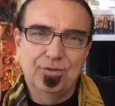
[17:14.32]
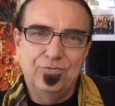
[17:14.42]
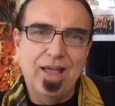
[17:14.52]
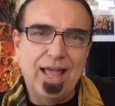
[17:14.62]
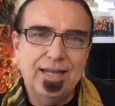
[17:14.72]

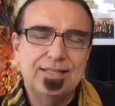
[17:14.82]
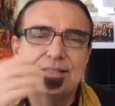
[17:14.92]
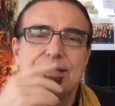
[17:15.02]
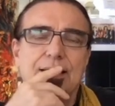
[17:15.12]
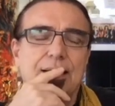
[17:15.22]

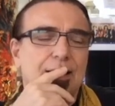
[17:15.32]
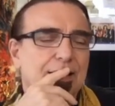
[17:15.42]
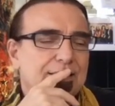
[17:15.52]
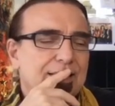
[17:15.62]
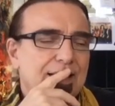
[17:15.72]
fact
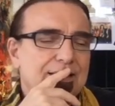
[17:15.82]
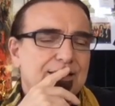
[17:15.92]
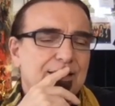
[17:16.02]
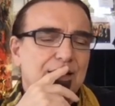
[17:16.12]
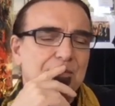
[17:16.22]
that
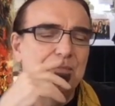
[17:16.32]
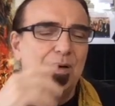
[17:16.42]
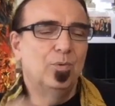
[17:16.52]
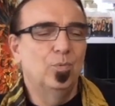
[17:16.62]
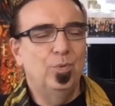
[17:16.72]

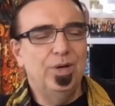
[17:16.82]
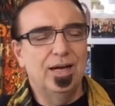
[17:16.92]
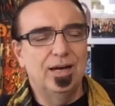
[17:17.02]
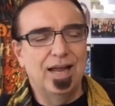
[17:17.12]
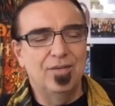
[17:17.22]
we
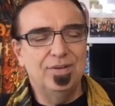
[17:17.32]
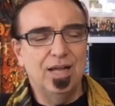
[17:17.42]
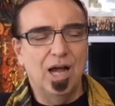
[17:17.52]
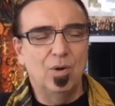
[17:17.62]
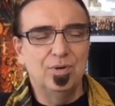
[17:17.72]
are having
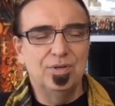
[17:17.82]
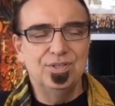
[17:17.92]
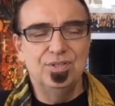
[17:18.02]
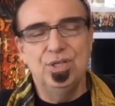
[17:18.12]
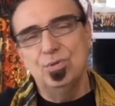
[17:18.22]
our
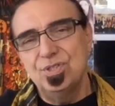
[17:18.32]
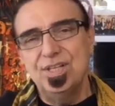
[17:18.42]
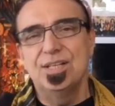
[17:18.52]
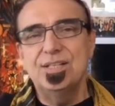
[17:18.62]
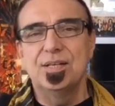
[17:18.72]
new
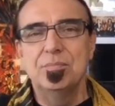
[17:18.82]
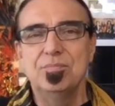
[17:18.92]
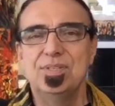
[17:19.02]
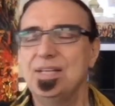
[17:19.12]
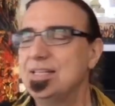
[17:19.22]
system
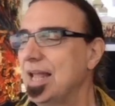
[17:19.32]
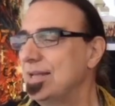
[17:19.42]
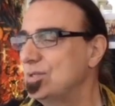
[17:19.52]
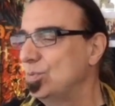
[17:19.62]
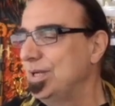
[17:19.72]
since
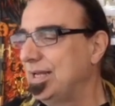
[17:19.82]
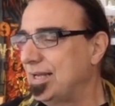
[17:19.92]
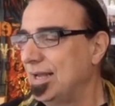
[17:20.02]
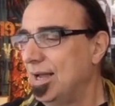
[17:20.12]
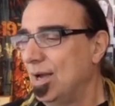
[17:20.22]
last week
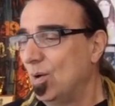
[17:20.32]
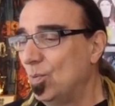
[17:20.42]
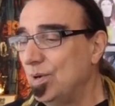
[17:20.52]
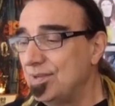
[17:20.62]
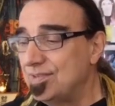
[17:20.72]

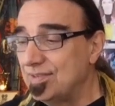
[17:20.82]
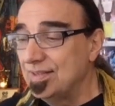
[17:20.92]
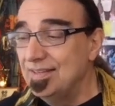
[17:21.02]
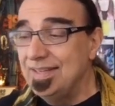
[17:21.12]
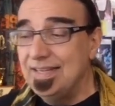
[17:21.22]
with
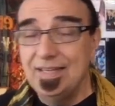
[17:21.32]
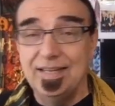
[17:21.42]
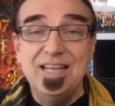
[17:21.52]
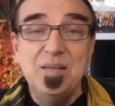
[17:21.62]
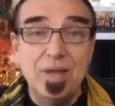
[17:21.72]
the
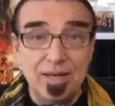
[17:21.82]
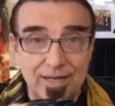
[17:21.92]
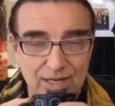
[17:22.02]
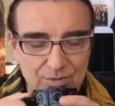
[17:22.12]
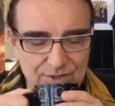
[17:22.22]
email
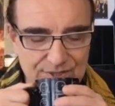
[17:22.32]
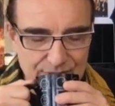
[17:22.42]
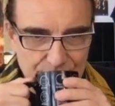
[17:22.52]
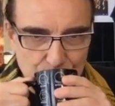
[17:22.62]
addresses.